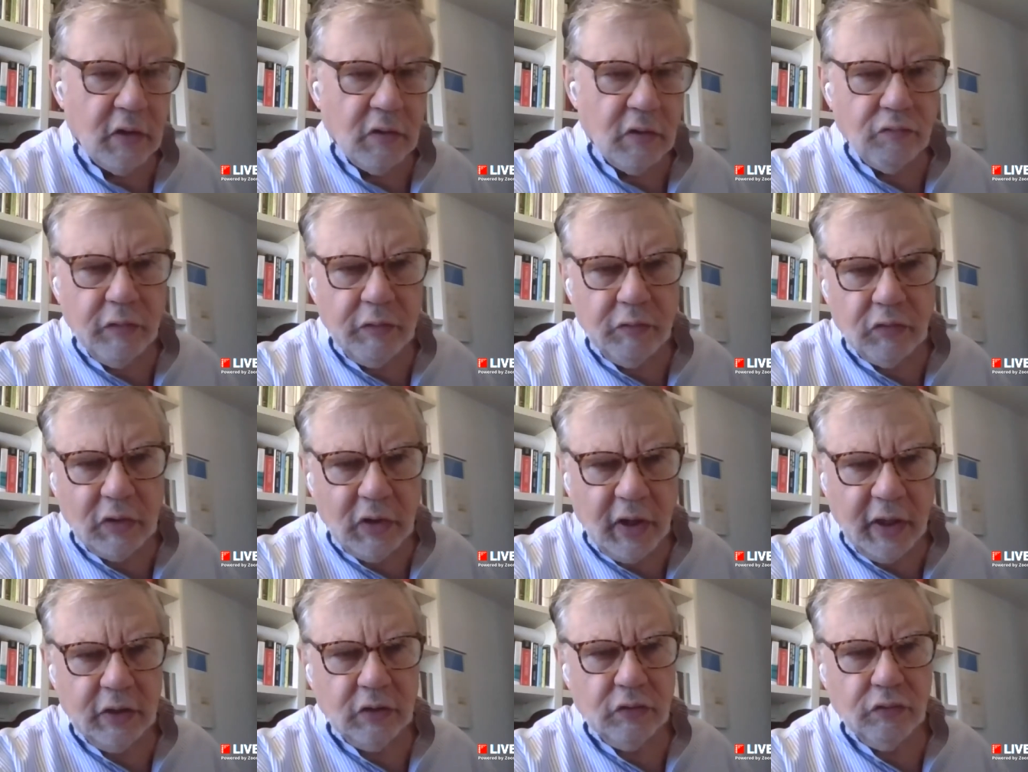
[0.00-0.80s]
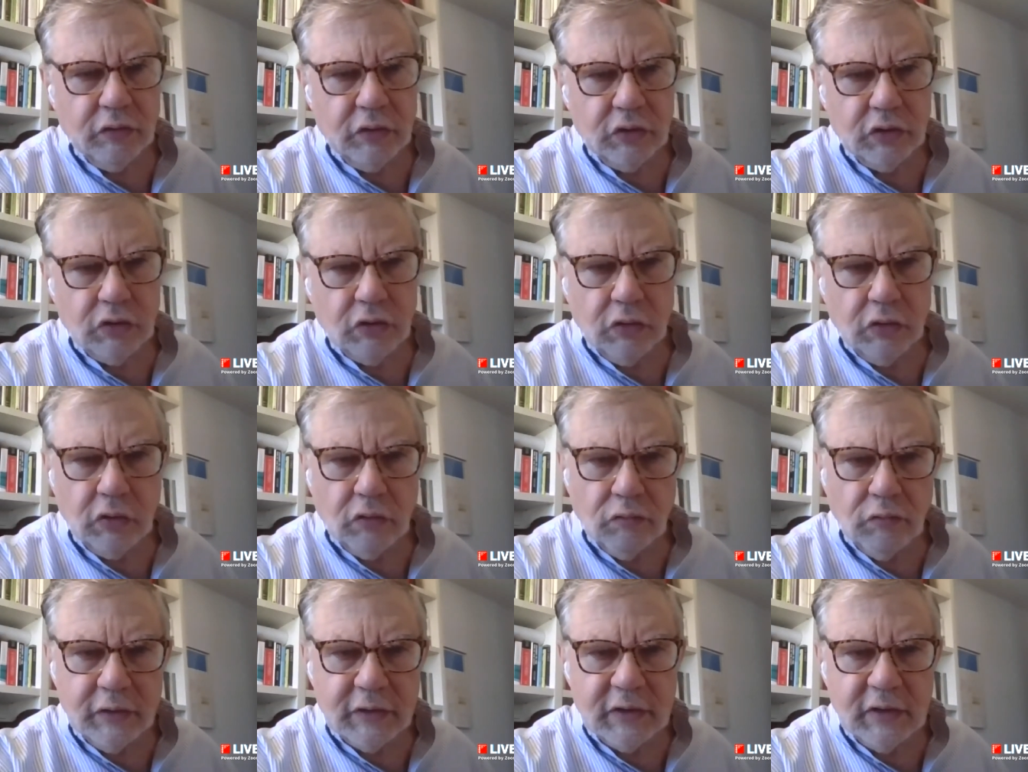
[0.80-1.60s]
We would like to enjoy
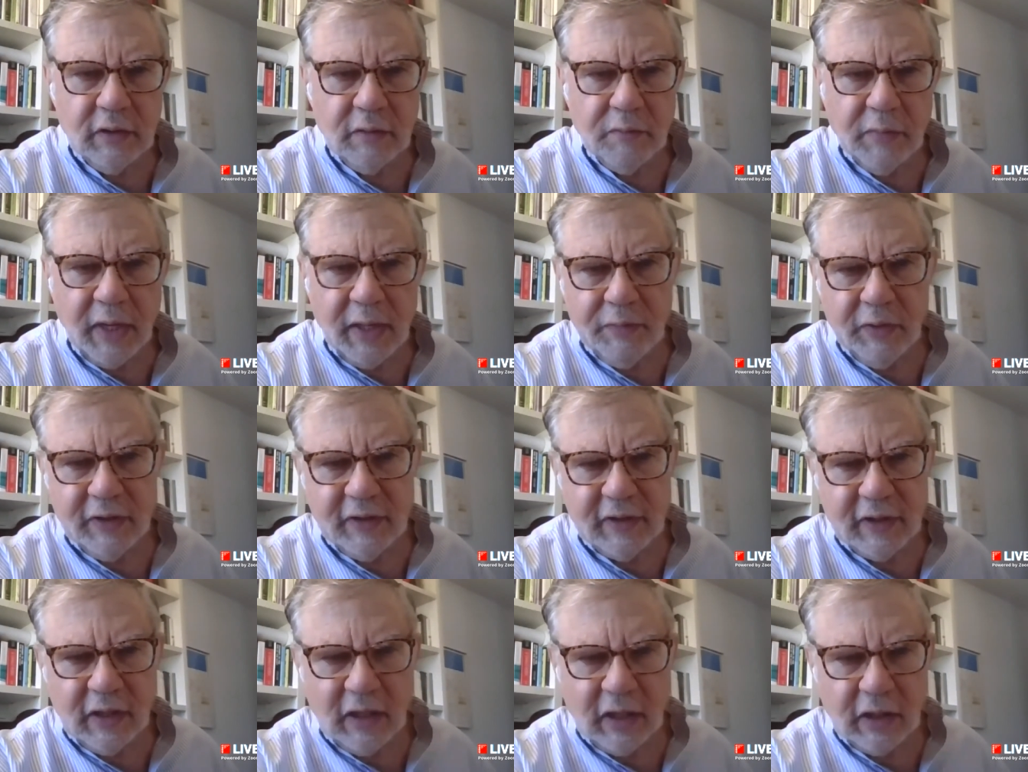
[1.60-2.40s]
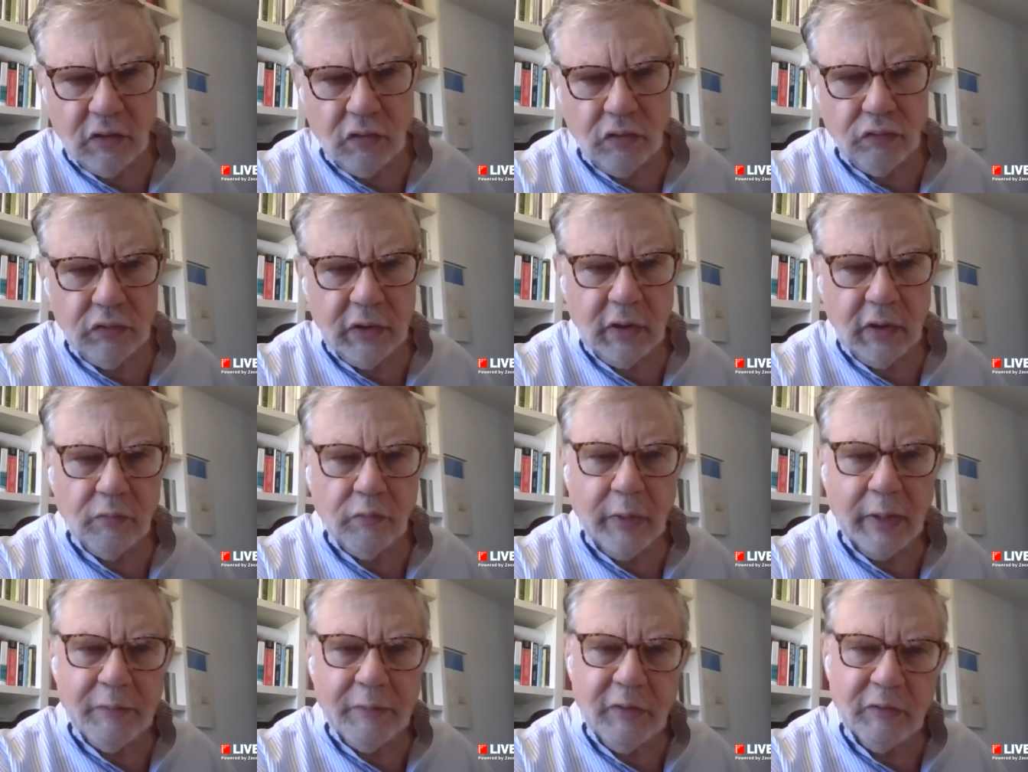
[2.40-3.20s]
your wisdom. Maybe the lacuna,
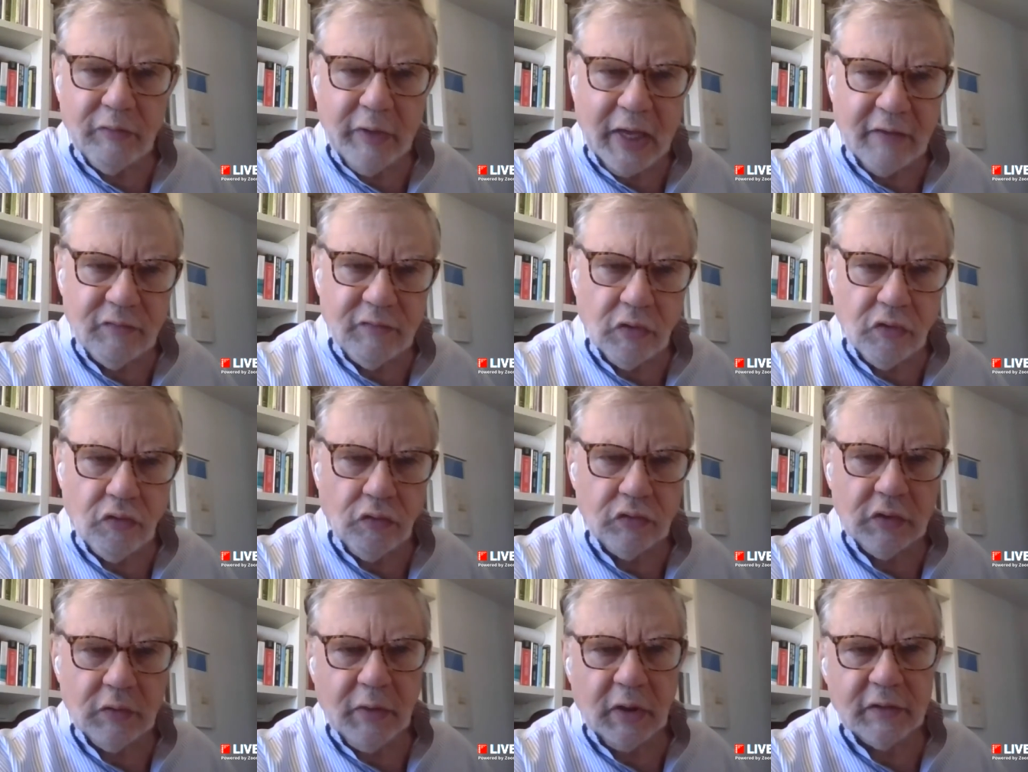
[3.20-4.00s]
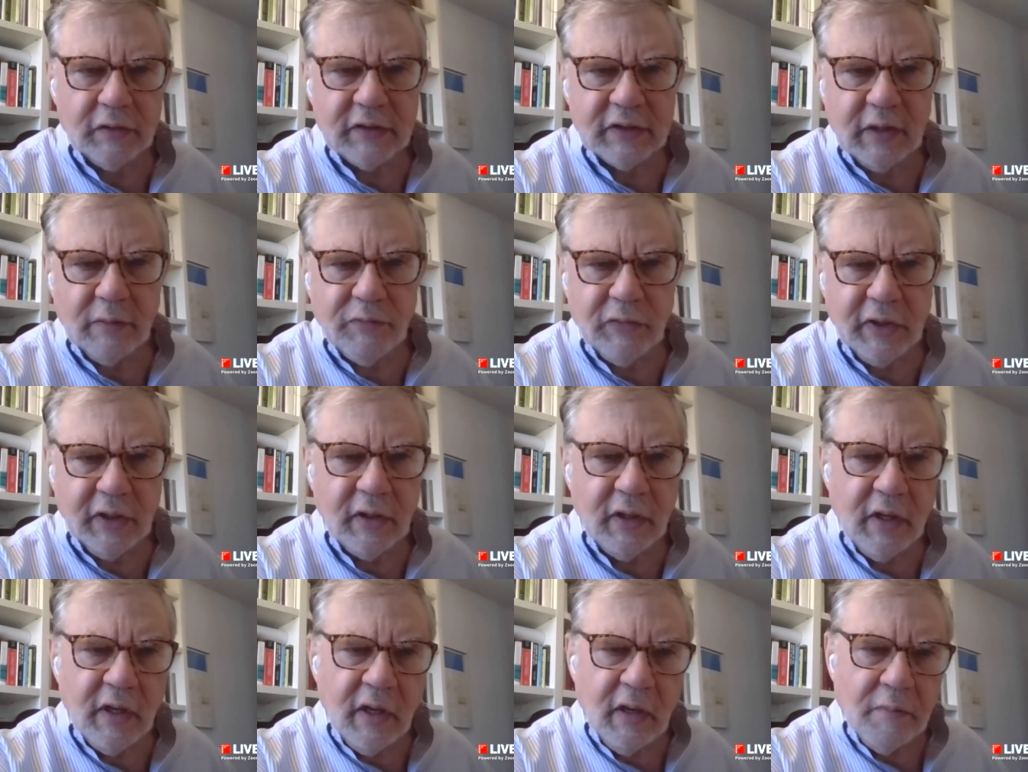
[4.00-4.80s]
maybe we haven't thought about
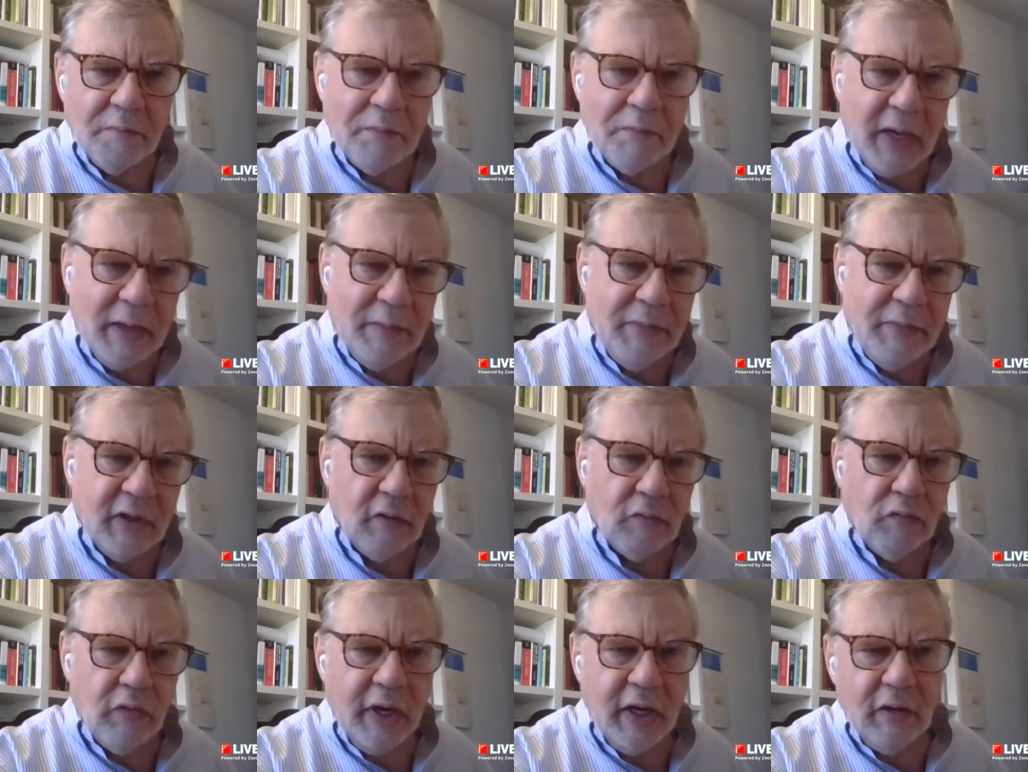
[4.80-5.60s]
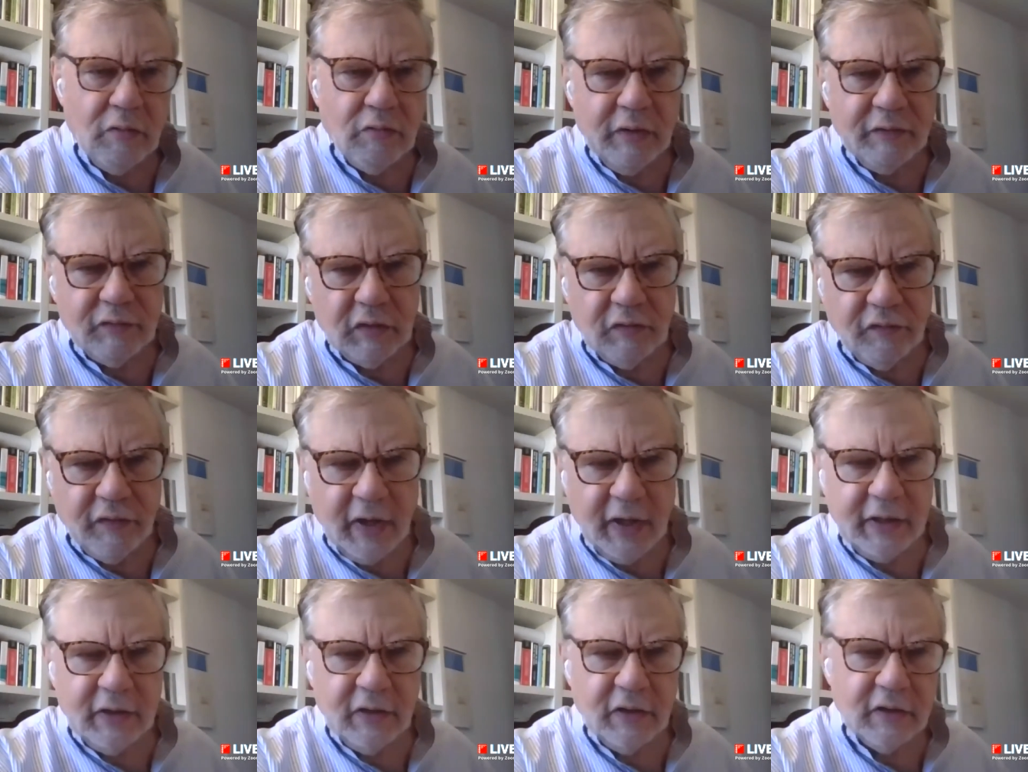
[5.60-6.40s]
something. Maybe the way we've
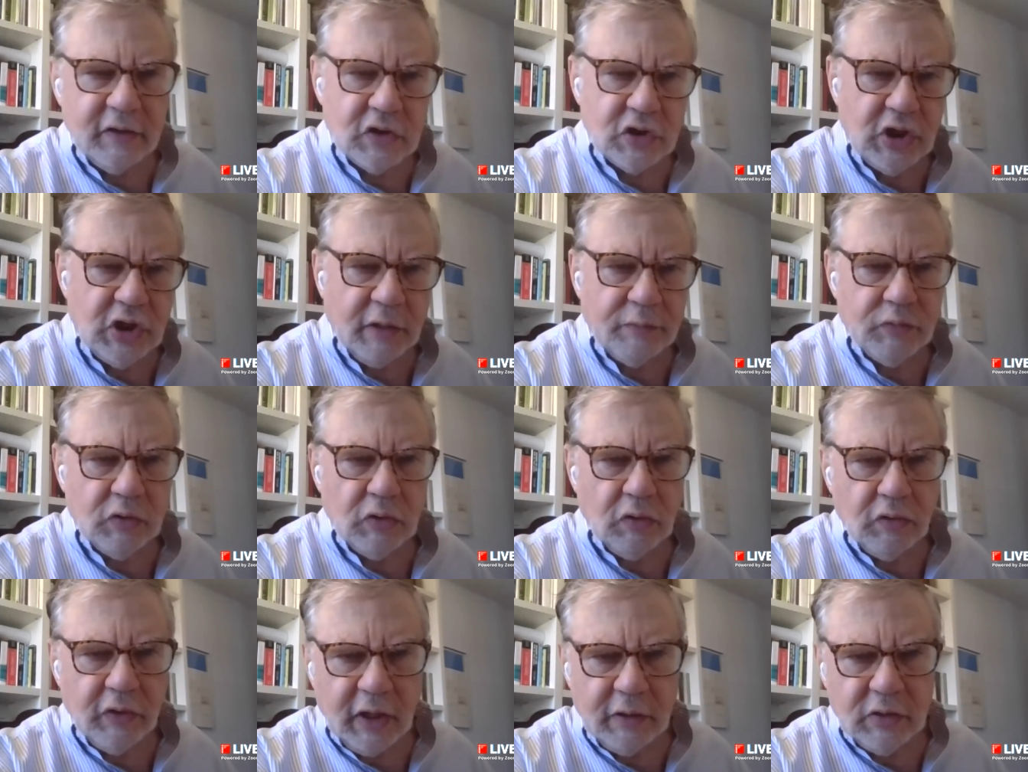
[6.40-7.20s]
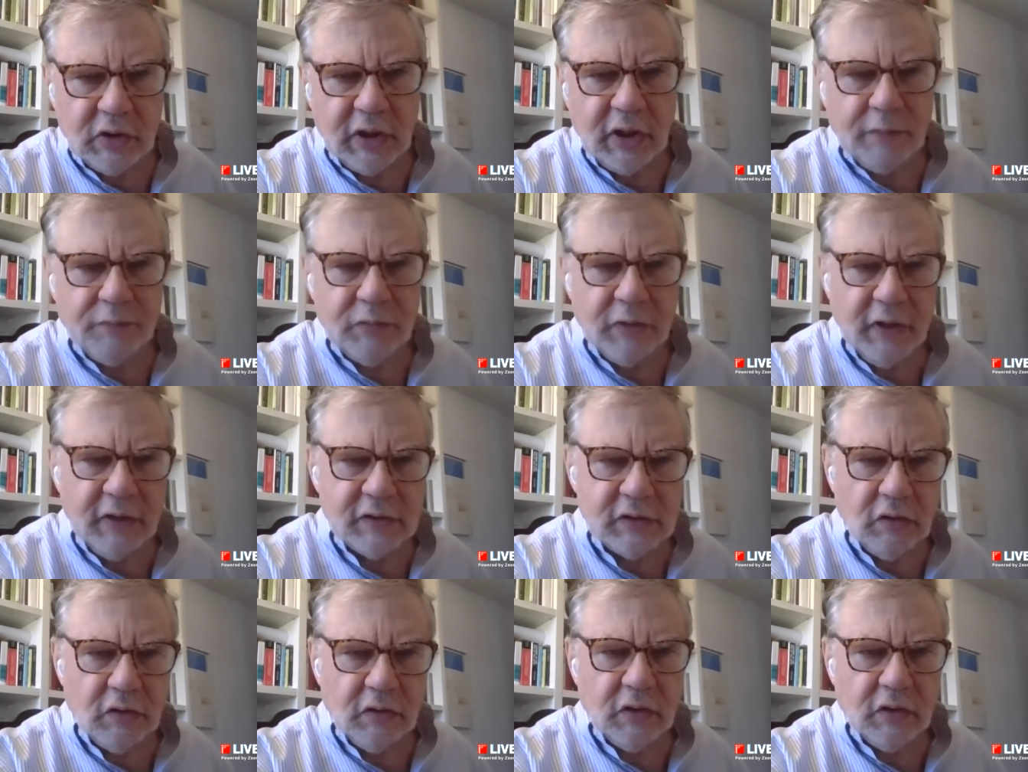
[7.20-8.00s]
defined this chapter or that chapter
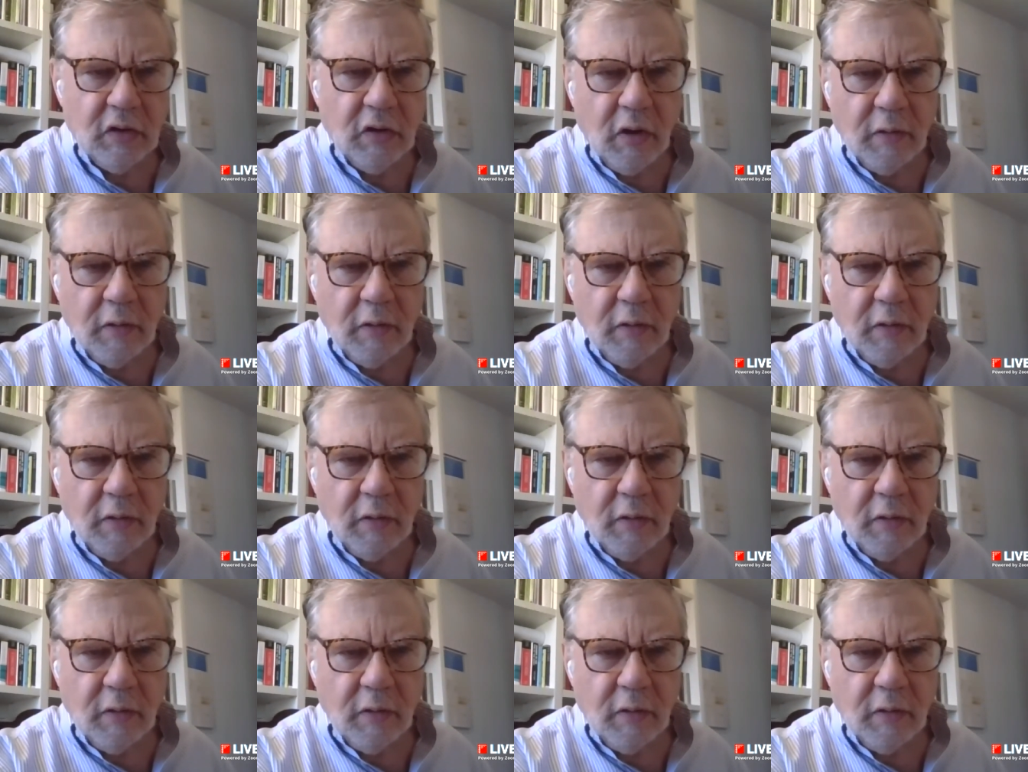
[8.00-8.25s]
is not the